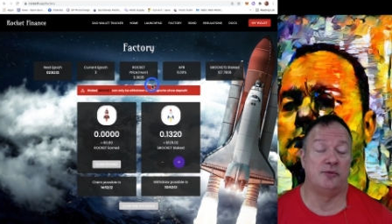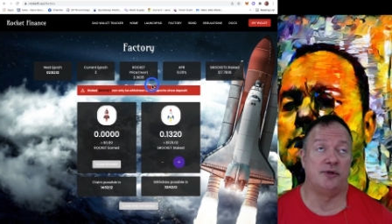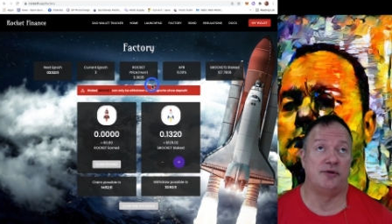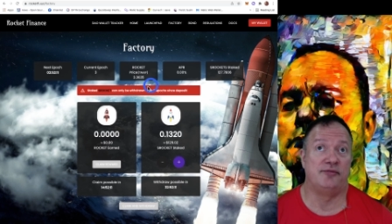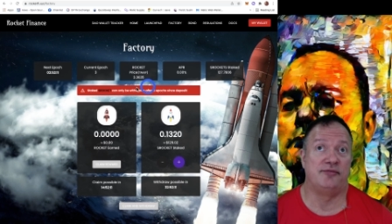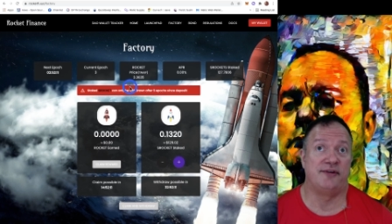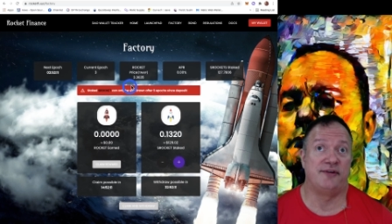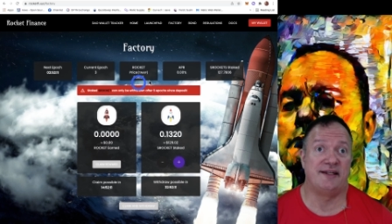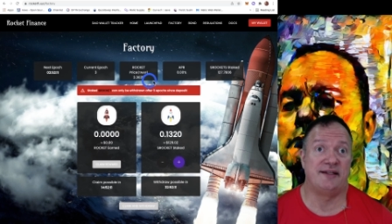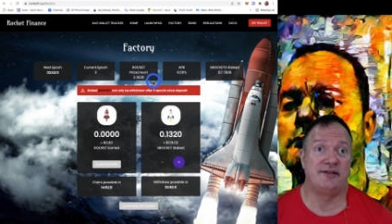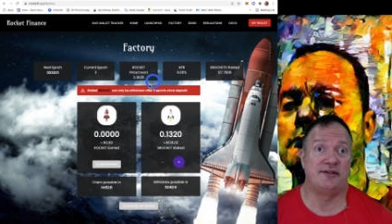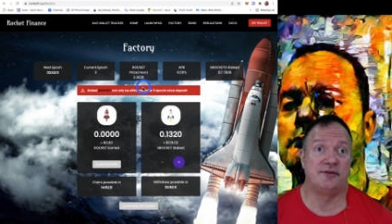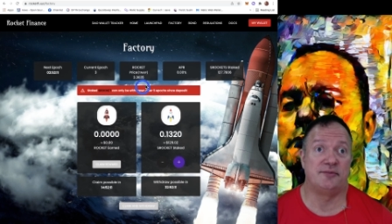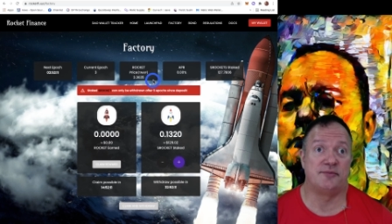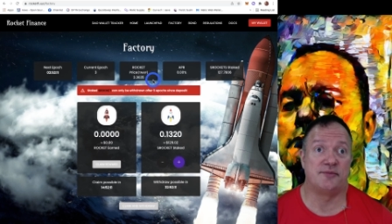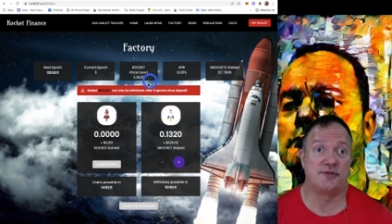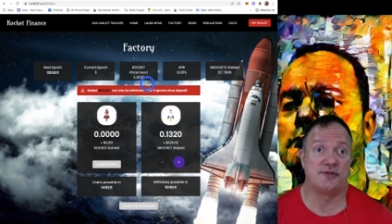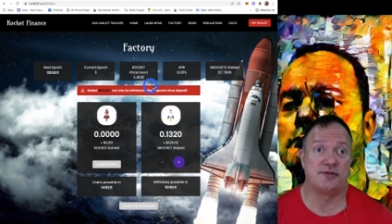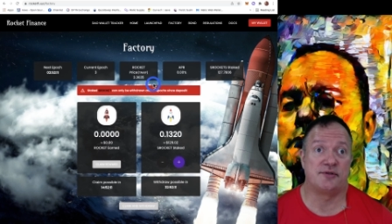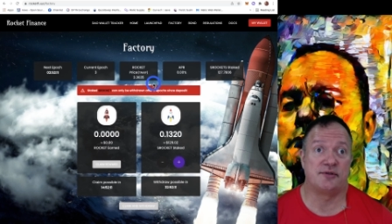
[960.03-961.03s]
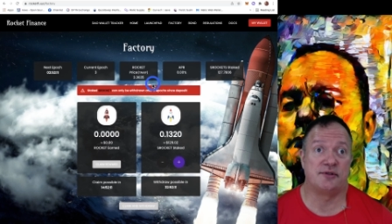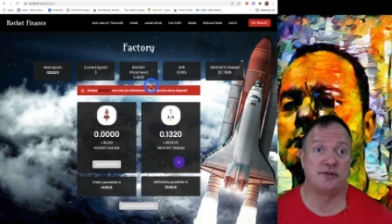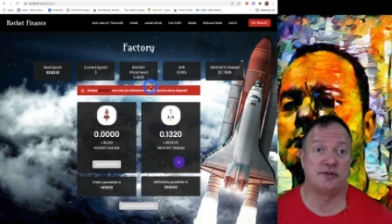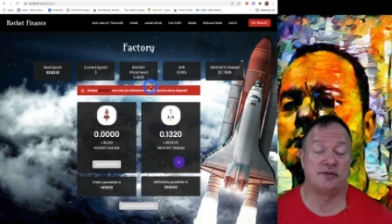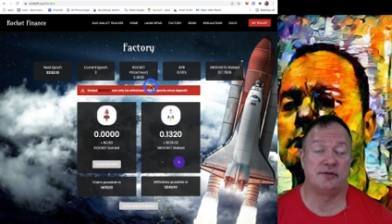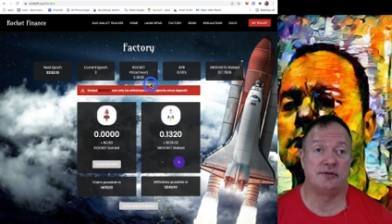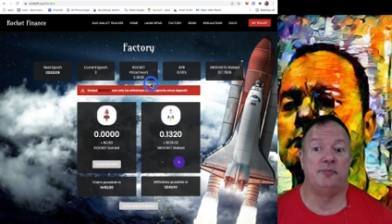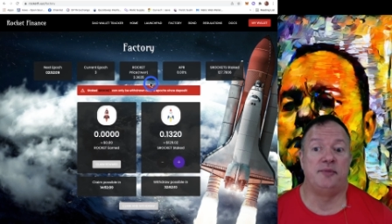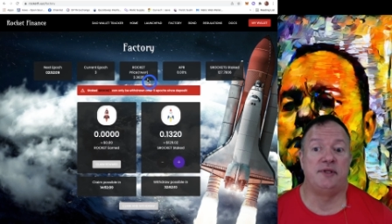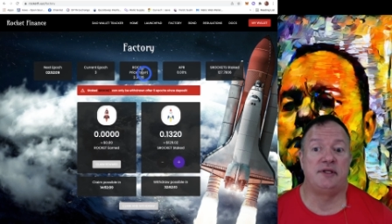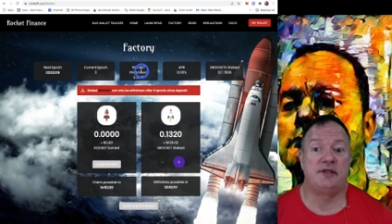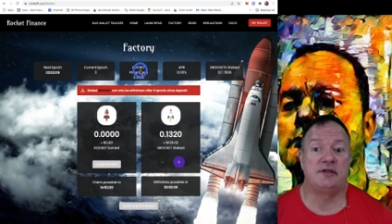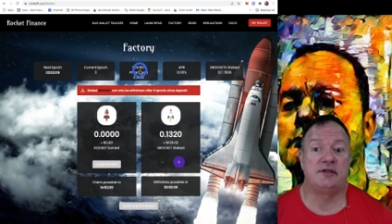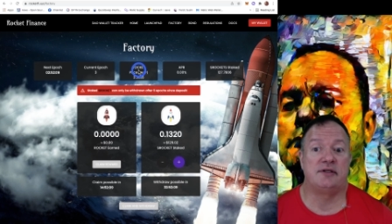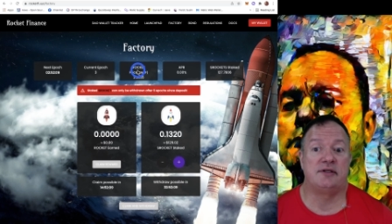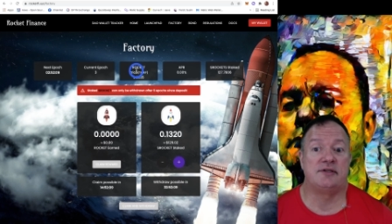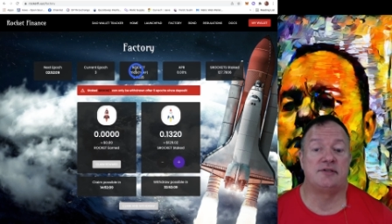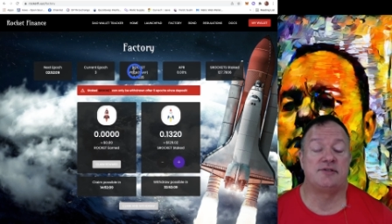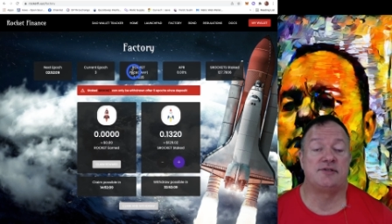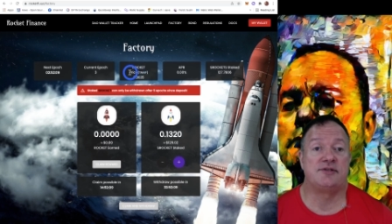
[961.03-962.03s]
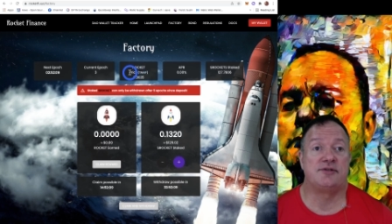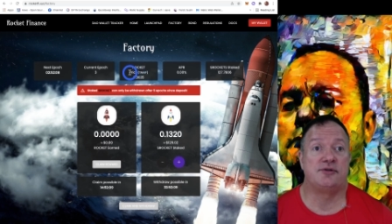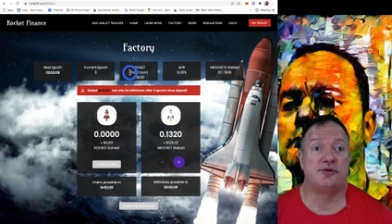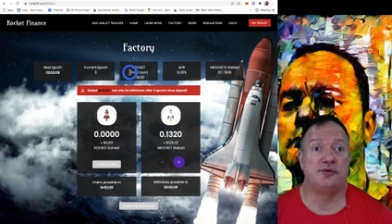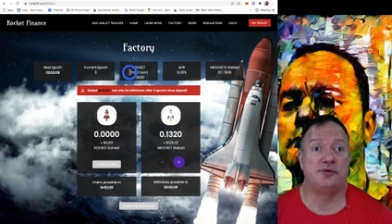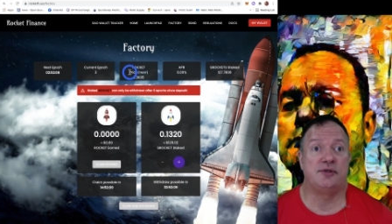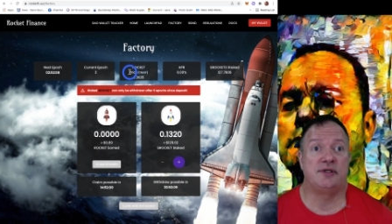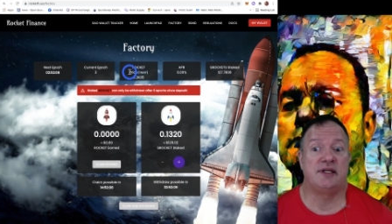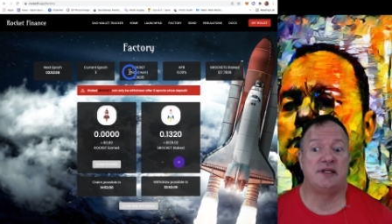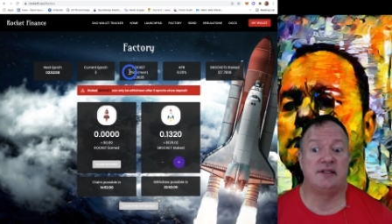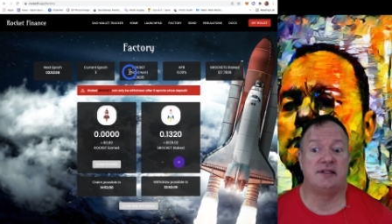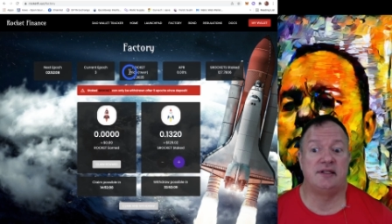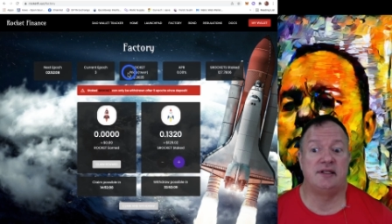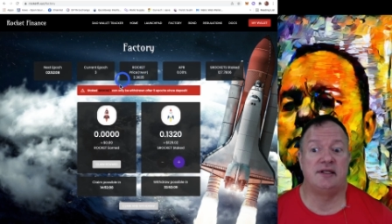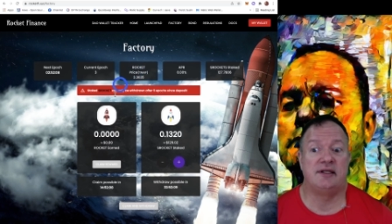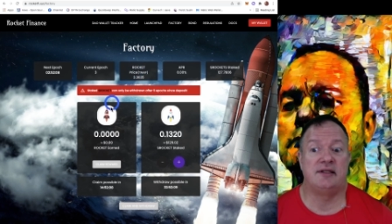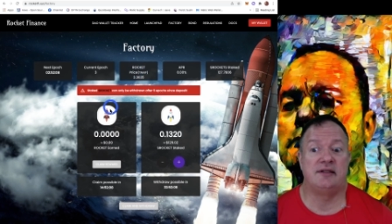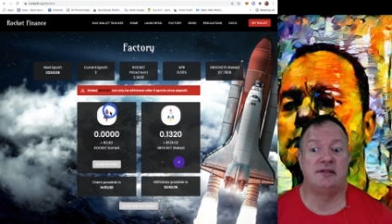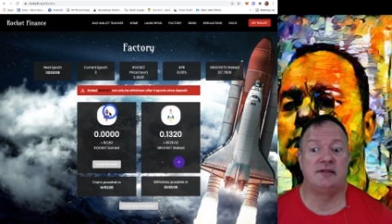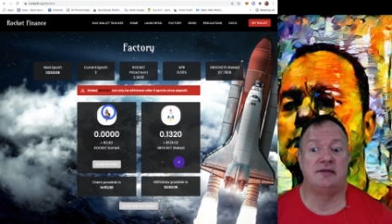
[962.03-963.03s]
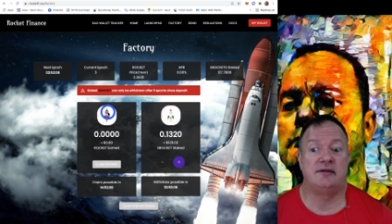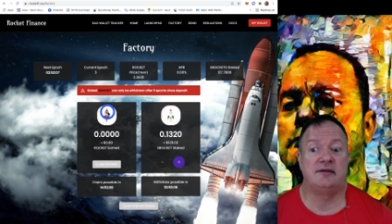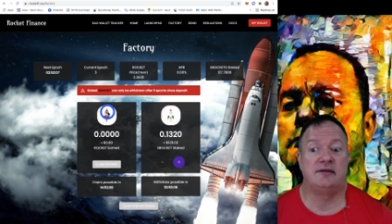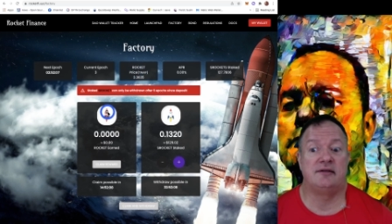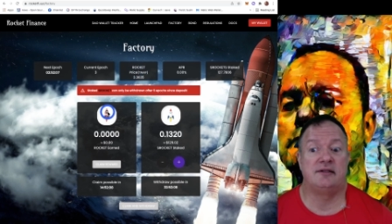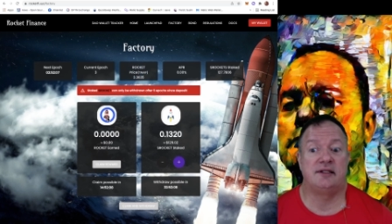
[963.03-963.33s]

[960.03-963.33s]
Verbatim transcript: Fantom, sorry, because you can then